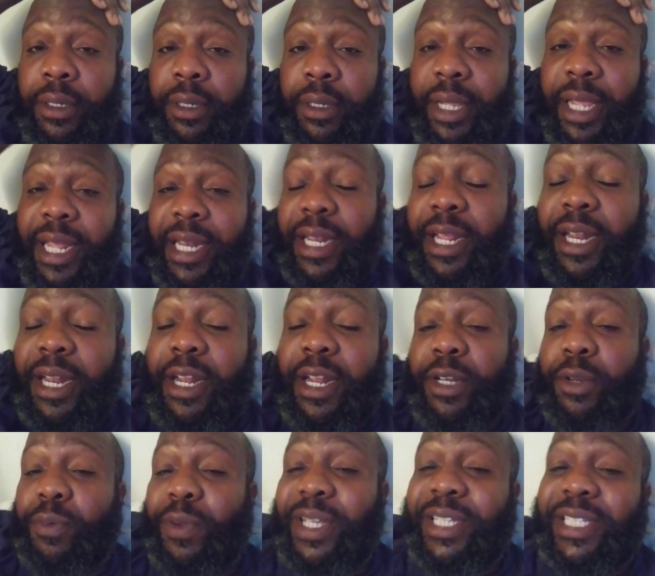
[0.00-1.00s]
And
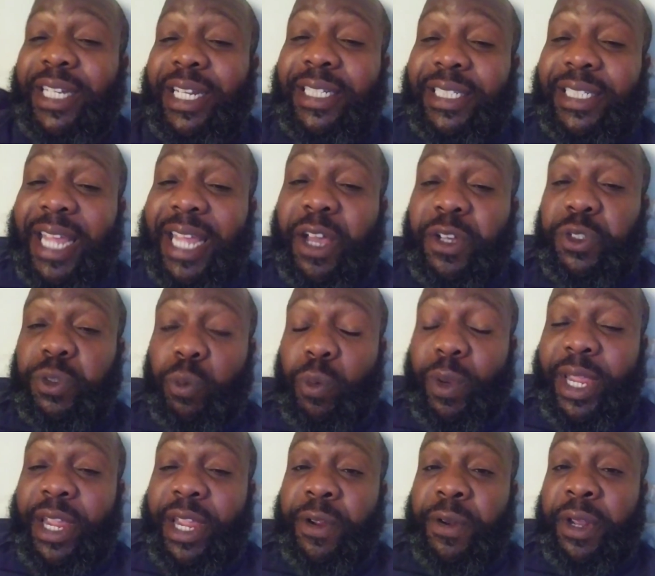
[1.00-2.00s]
the reason it sounds
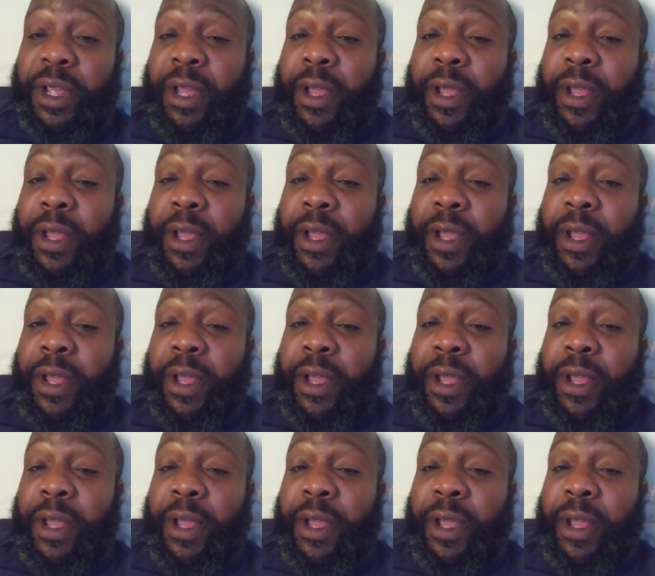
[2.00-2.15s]
weird,